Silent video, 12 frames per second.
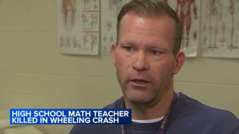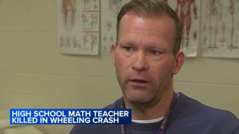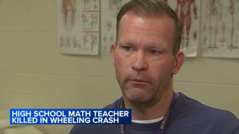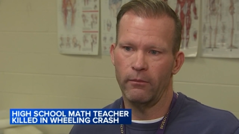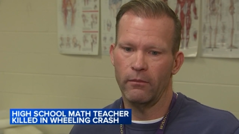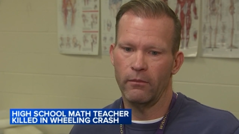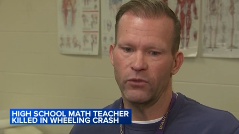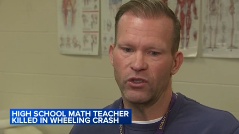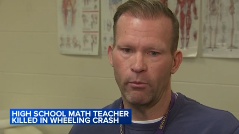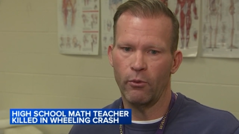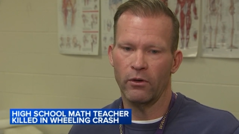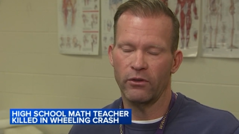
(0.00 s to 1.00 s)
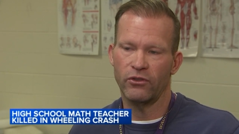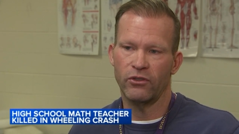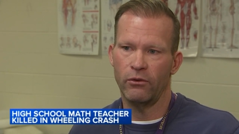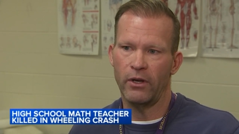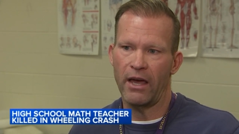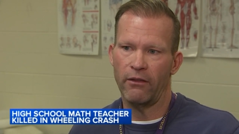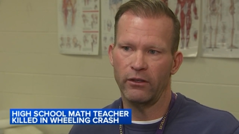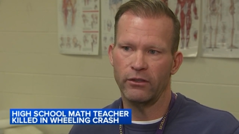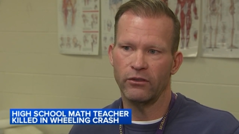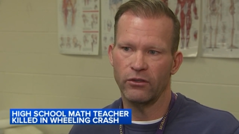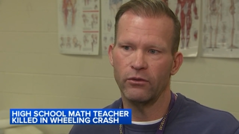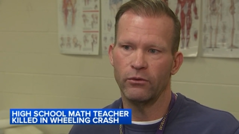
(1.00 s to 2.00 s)
to support the student
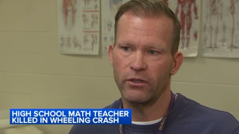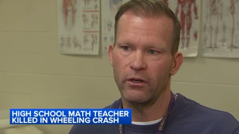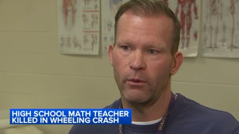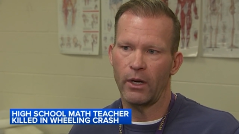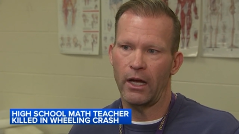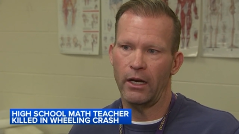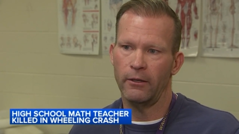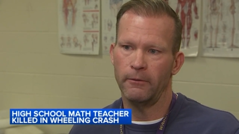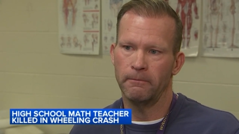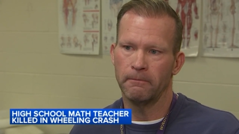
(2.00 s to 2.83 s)
athletes and students here at Wauconda.